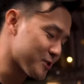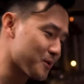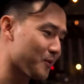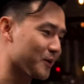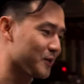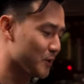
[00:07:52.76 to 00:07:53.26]

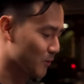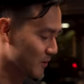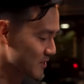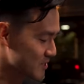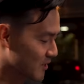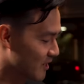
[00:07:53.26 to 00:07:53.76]
here's what we're gonna do.
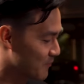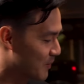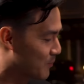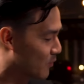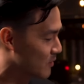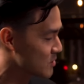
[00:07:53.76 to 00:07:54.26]
We're gonna start
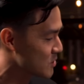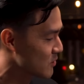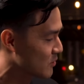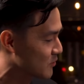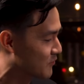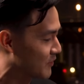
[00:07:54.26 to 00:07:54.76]
off by pouring
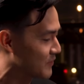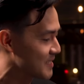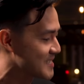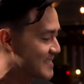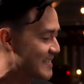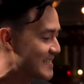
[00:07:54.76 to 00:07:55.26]

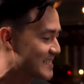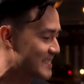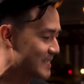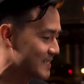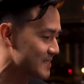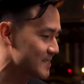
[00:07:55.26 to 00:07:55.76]
250
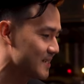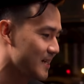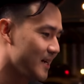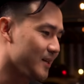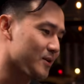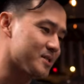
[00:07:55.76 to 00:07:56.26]
cc's
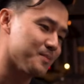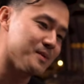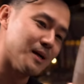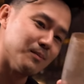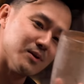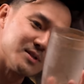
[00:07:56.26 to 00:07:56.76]
there's
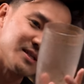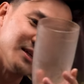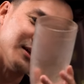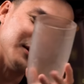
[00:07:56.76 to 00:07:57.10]
some numbers